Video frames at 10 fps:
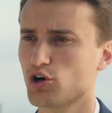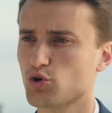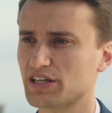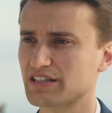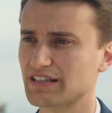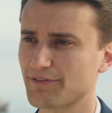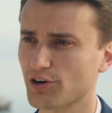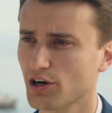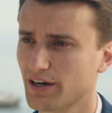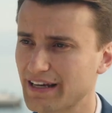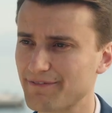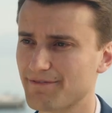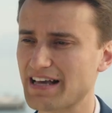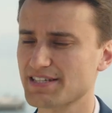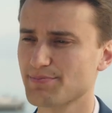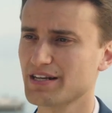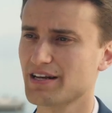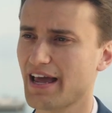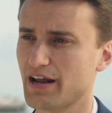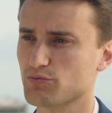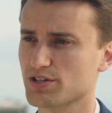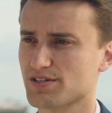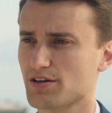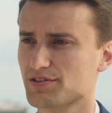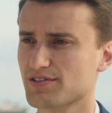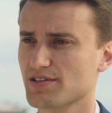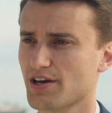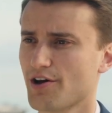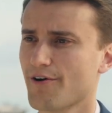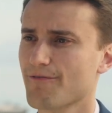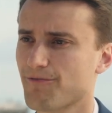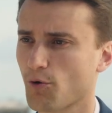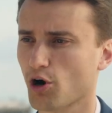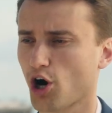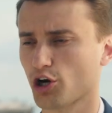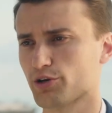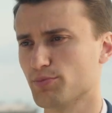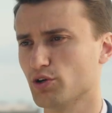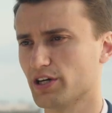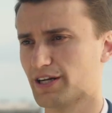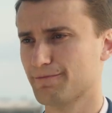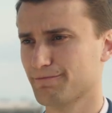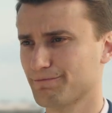who can deliver investment and results for our community.